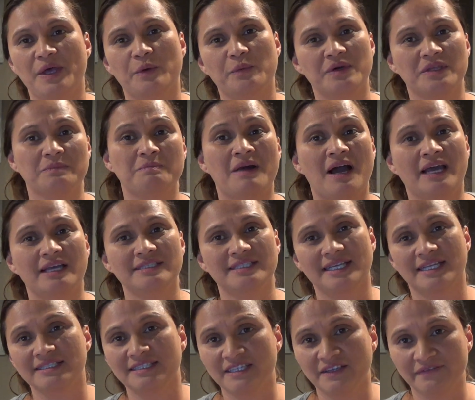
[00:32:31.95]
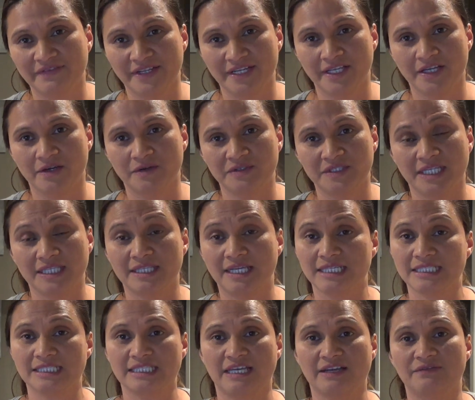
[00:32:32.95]
that with my Scentsy videos, it
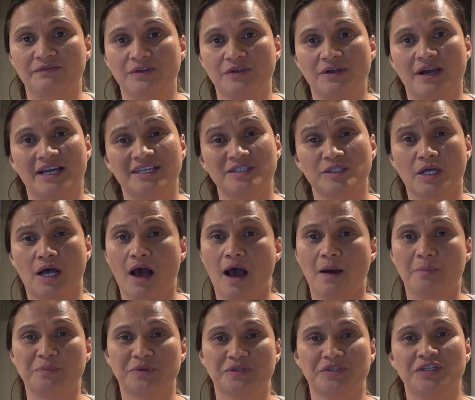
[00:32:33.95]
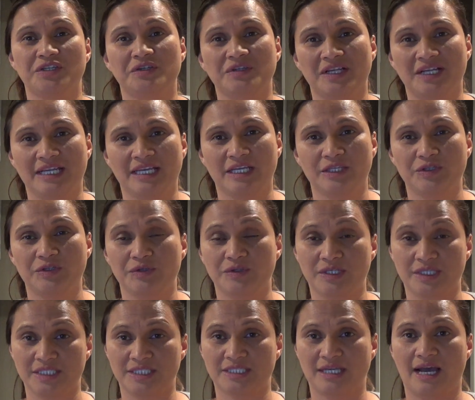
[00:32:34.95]
does give you guys the opportunity to
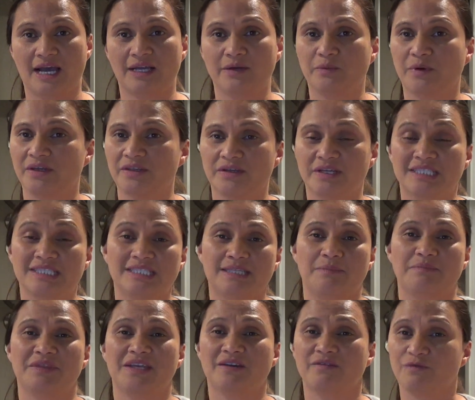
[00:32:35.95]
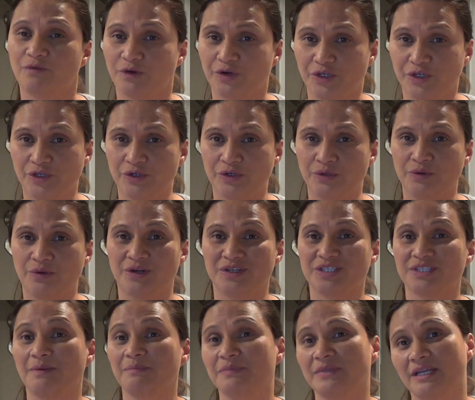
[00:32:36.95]
decide whether it's something for you or
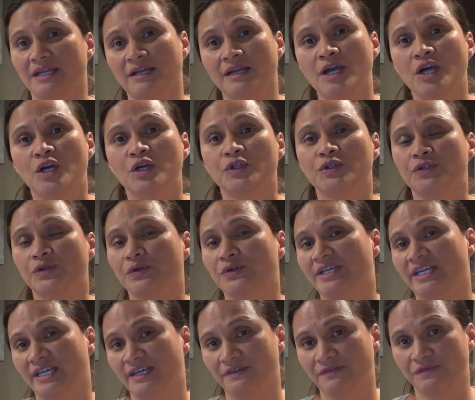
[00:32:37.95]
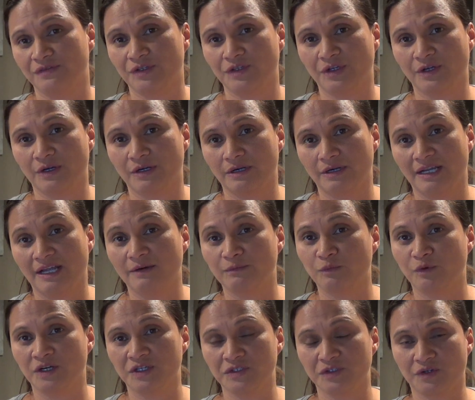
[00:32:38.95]
something to gift to your
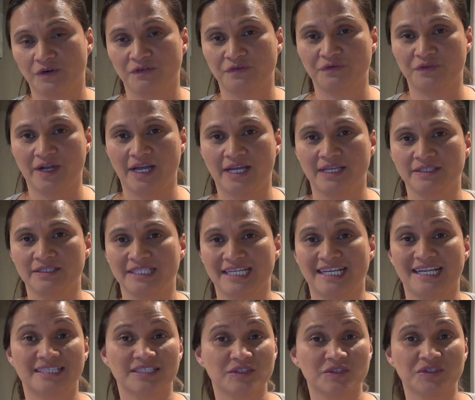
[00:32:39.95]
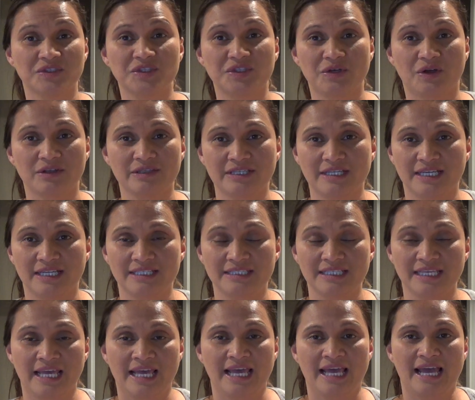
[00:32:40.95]
loved ones or friends. And as
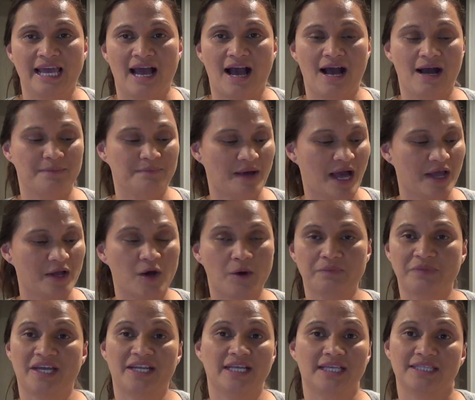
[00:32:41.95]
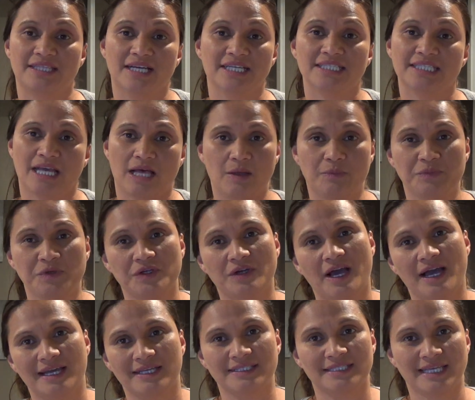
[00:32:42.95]
consultants, I hope that it does help you
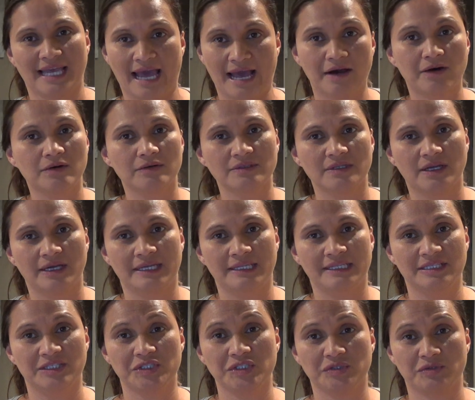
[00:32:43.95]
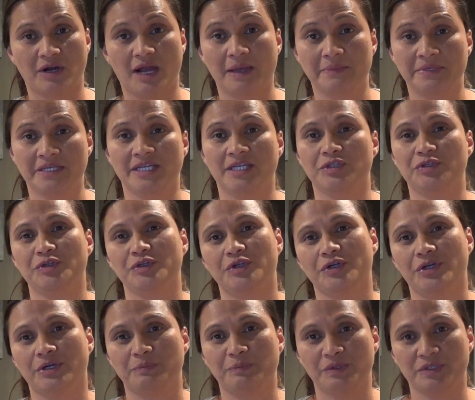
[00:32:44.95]
guys out in describing it to
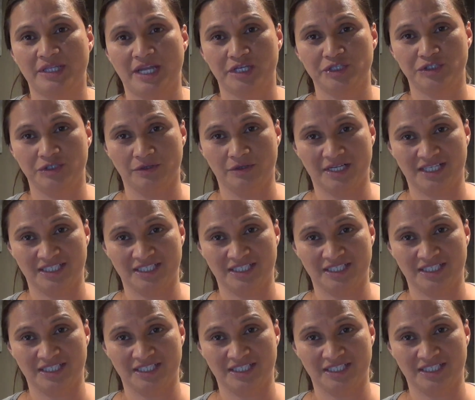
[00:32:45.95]
your potential